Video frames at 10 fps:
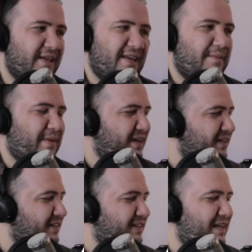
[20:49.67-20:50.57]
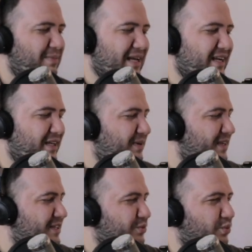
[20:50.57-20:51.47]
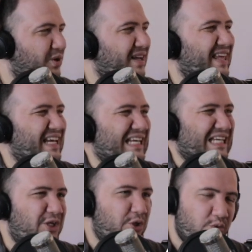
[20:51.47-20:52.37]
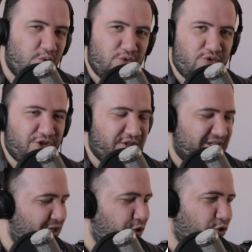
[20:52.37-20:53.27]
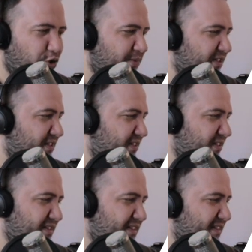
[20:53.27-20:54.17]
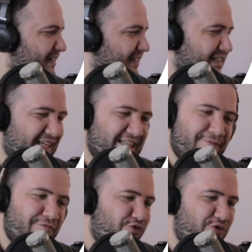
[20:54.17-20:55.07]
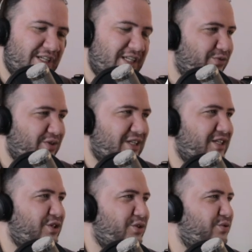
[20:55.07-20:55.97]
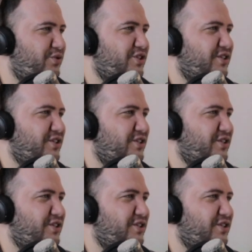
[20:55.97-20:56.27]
Back in the day, Black Eyed Peas were huge, enormous, like really, really huge.